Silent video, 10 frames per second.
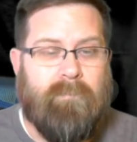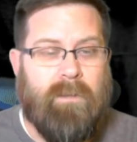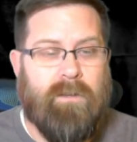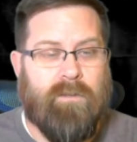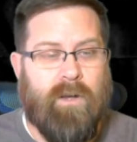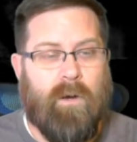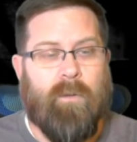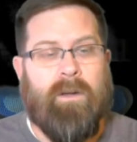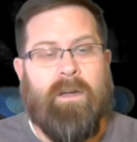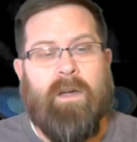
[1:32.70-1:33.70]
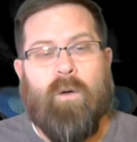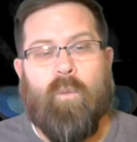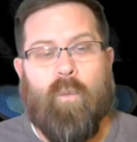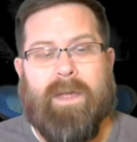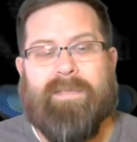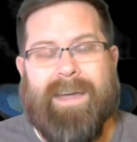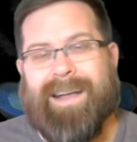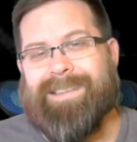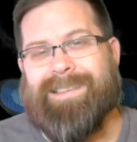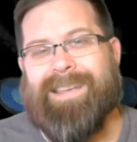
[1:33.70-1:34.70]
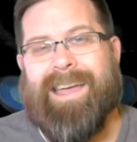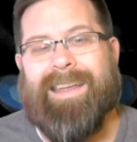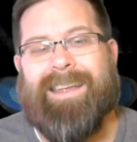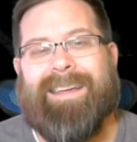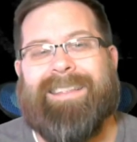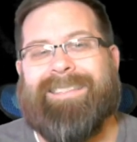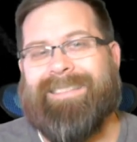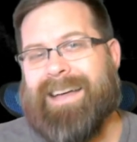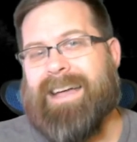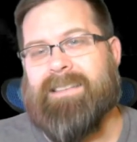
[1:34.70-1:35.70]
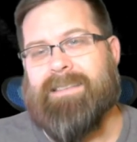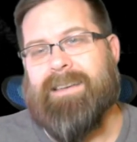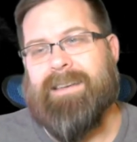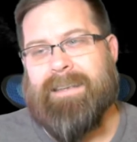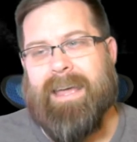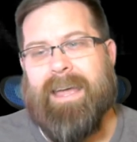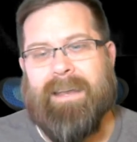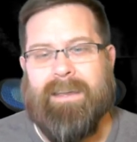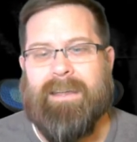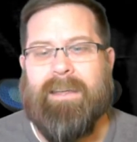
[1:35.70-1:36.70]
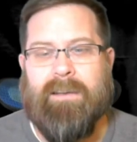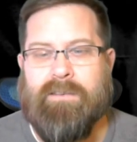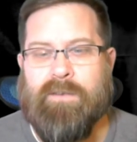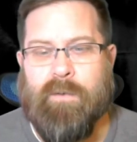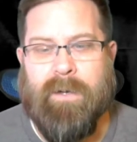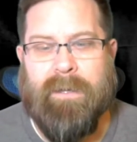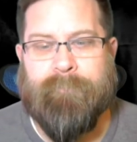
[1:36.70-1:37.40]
So, with that said, let's get into it.